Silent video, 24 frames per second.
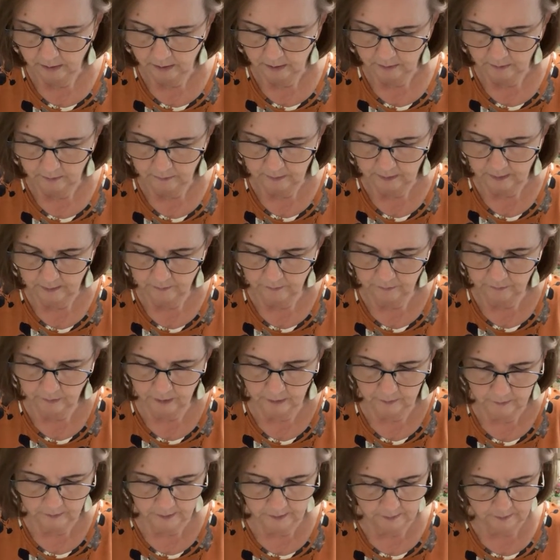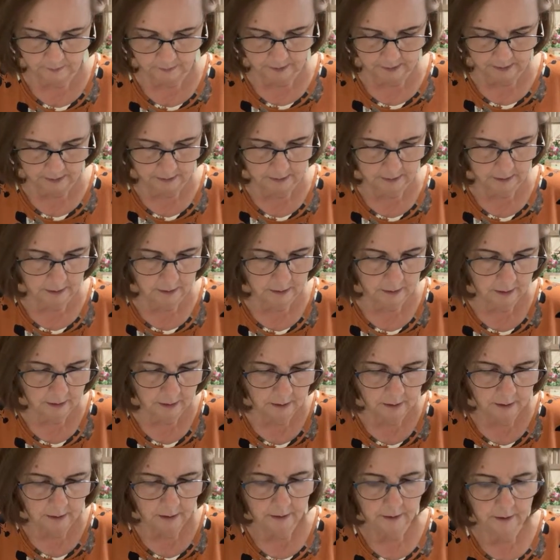except for on this end.
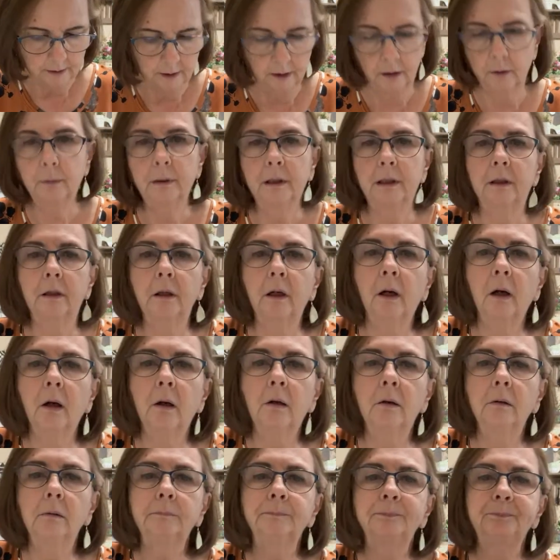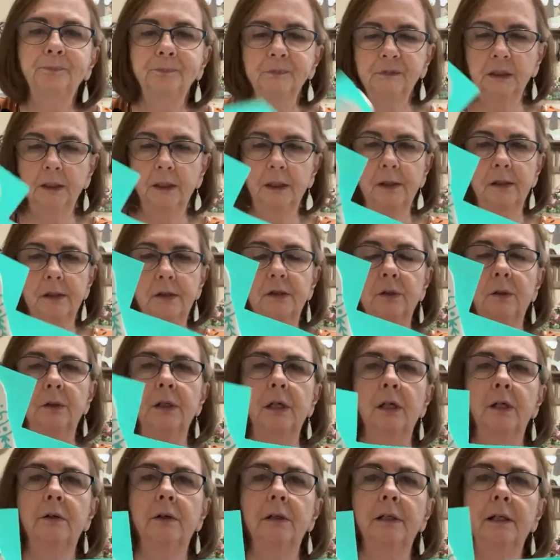There we go. So
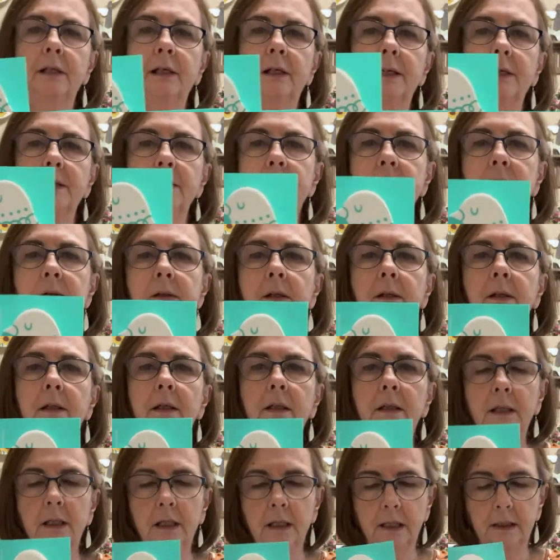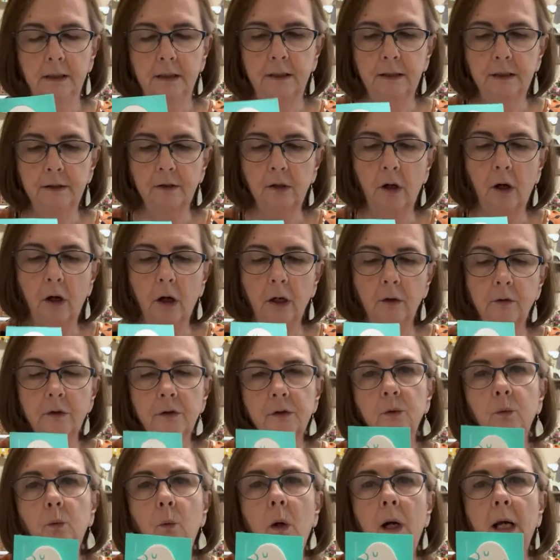here it is all
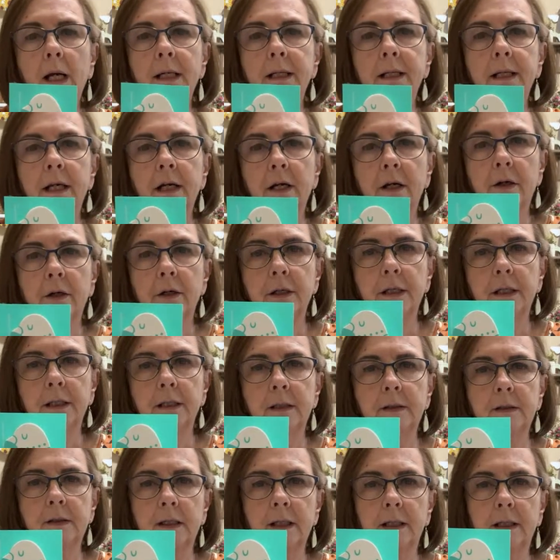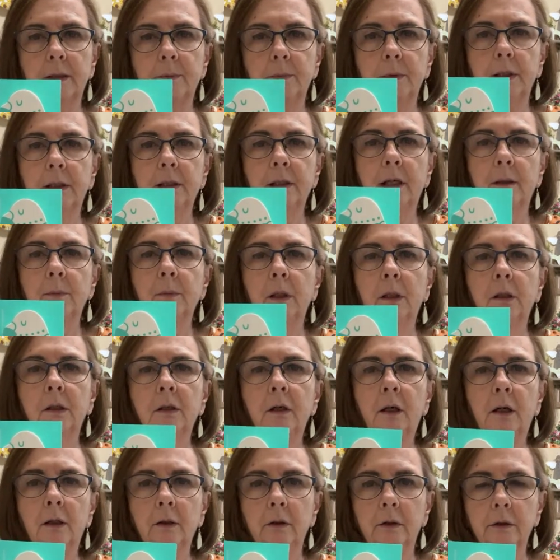this white area is going to become a
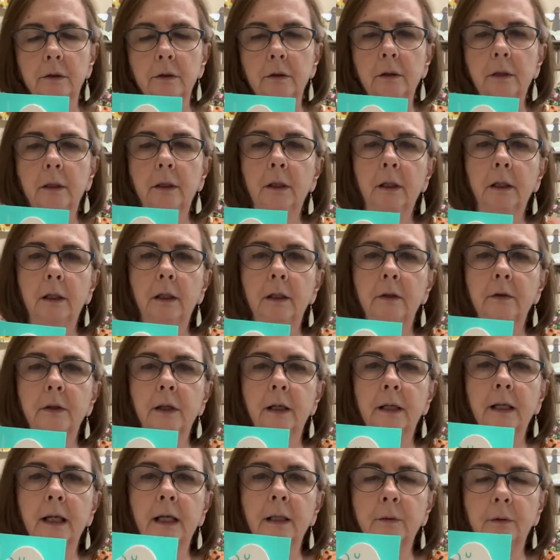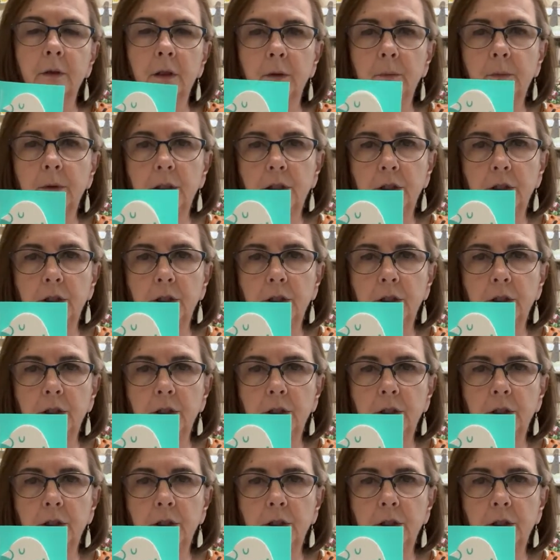color that I'm going to be